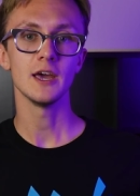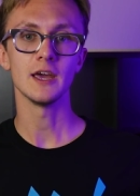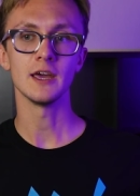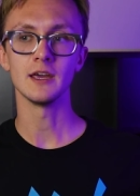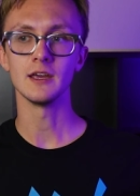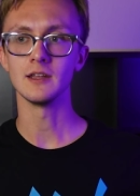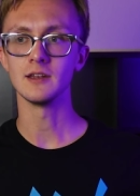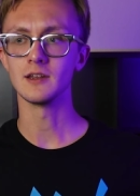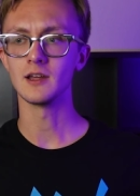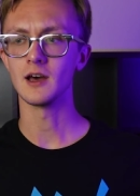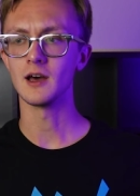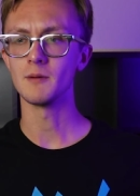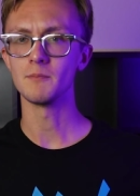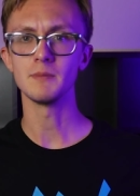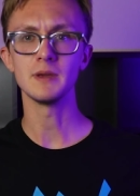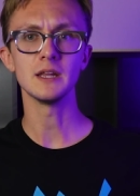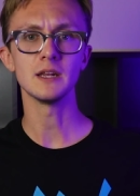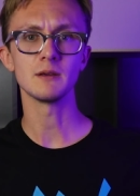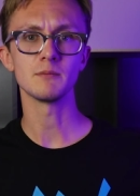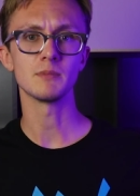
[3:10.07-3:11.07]
and uh,
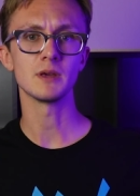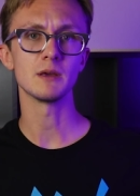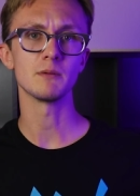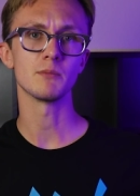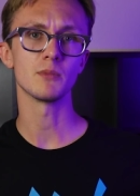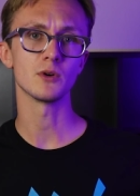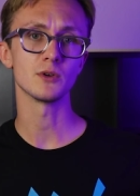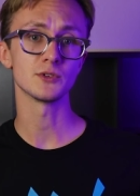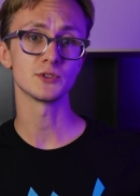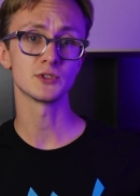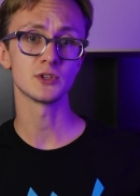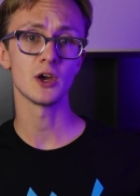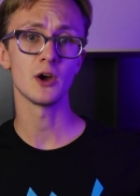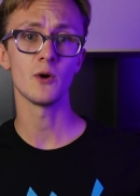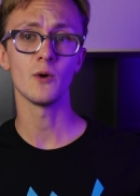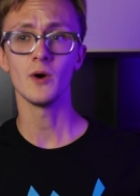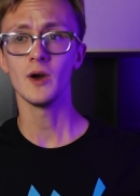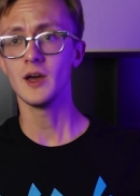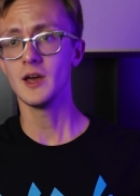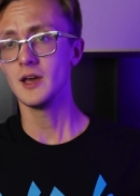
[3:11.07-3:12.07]
meeting people.
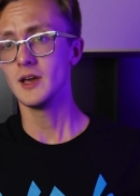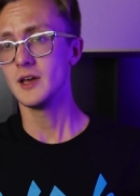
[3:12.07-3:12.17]
So